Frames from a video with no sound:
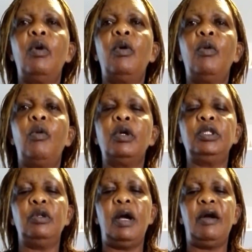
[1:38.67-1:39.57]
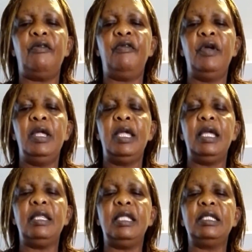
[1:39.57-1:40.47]
what you have
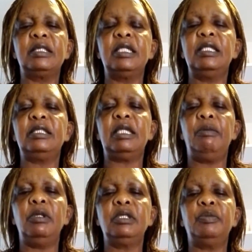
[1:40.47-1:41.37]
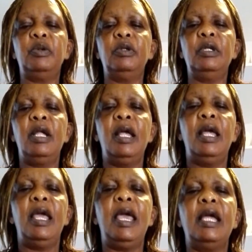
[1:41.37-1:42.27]
in this tablespoon,
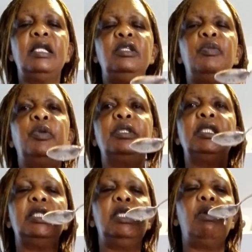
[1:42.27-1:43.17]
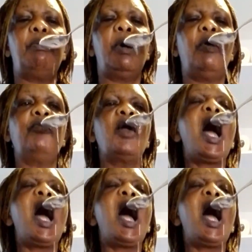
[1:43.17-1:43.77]
and you put it in your mouth.